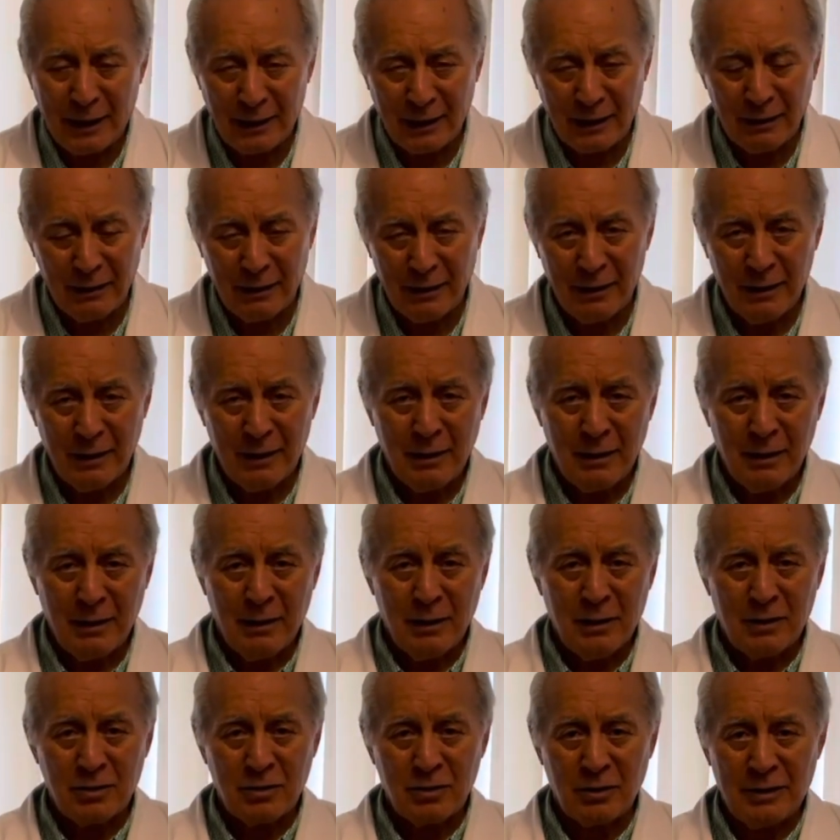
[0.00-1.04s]
And
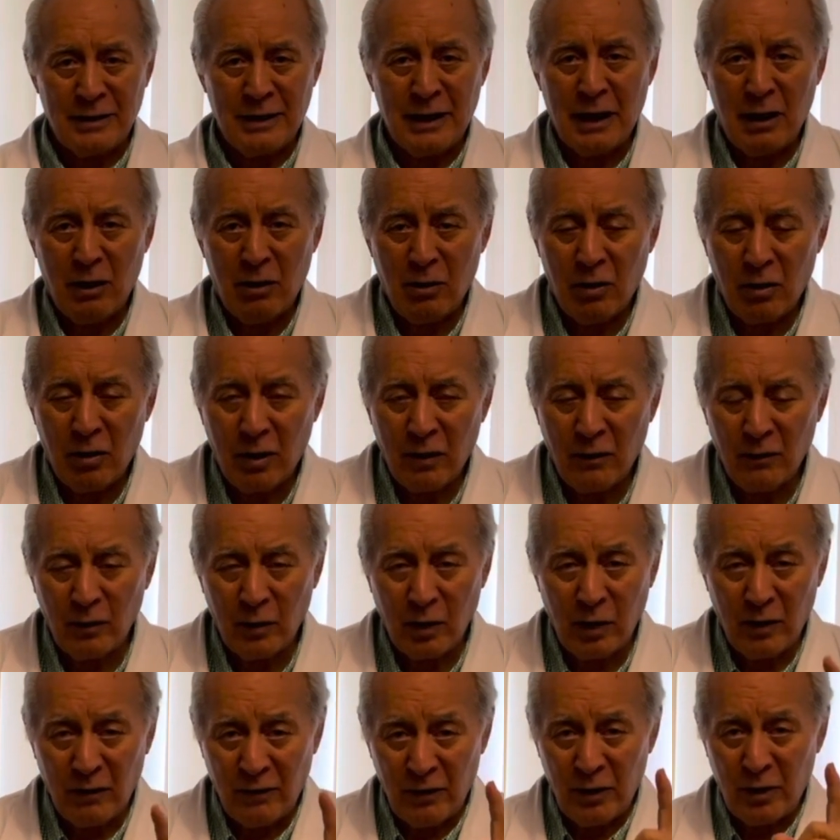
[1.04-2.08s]
so now
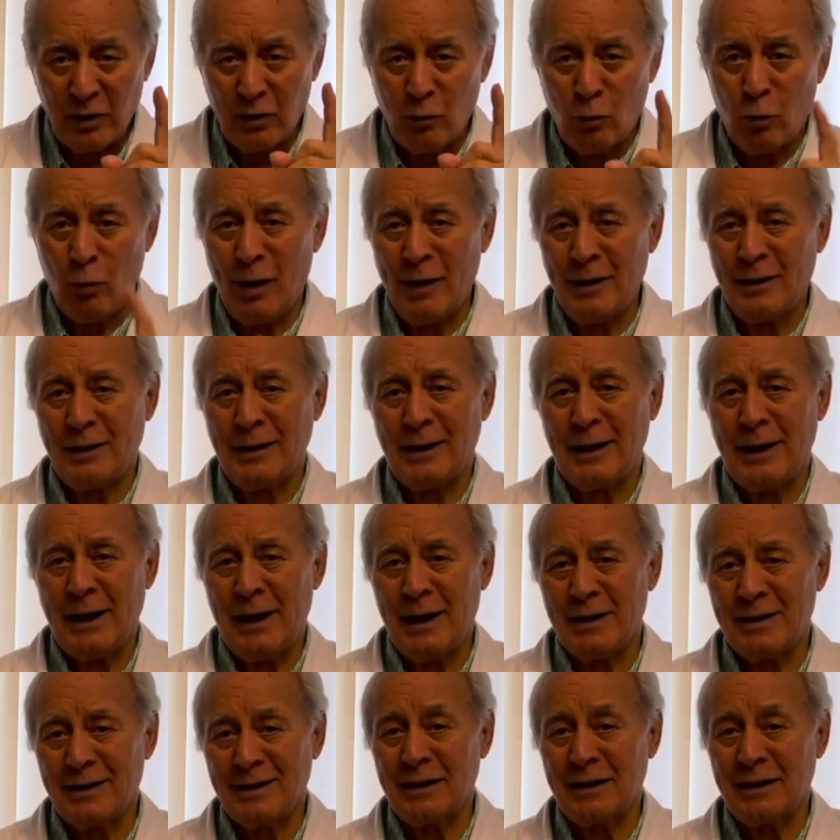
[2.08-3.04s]
I've heard of one case.